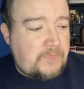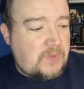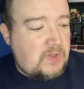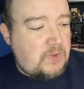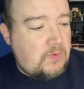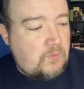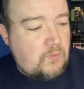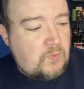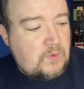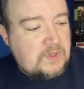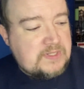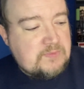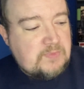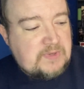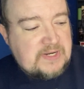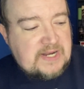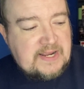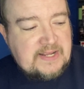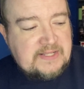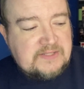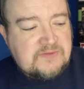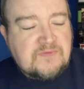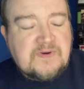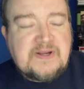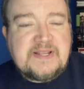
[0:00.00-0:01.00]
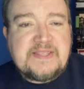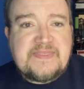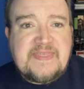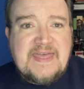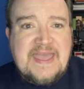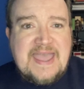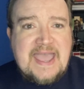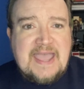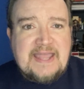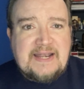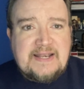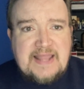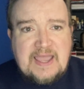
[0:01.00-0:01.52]
when I had to write
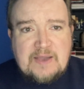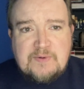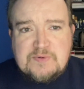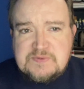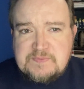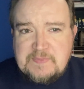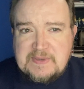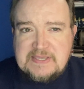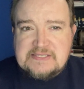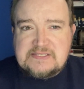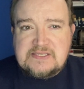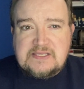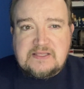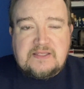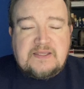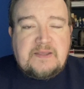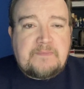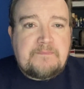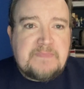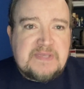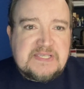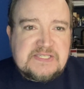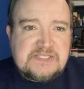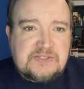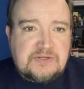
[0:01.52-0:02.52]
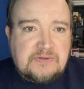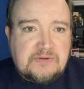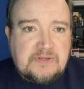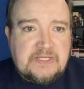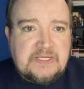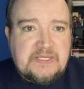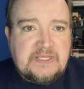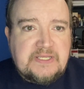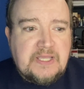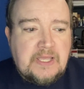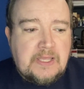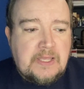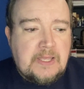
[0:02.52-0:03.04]
that was basically a
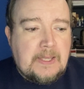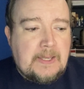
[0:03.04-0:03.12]
mystery